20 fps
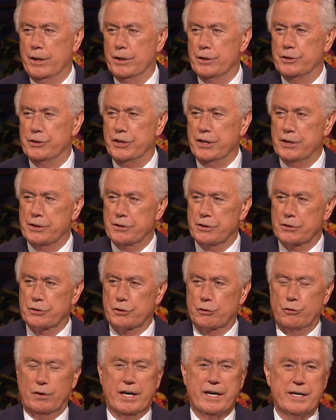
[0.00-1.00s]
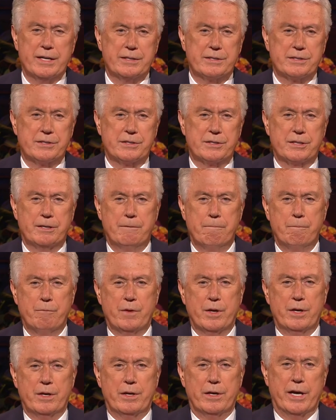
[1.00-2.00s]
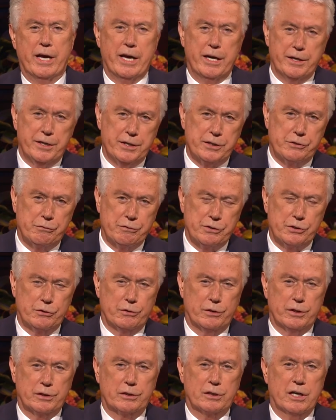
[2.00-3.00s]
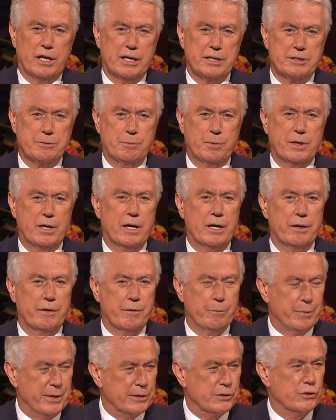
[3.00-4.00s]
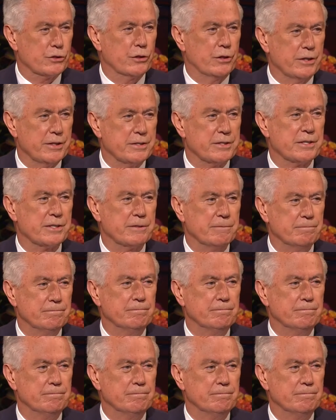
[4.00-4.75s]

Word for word: Jesus Christ and his restored gospel are the best choice.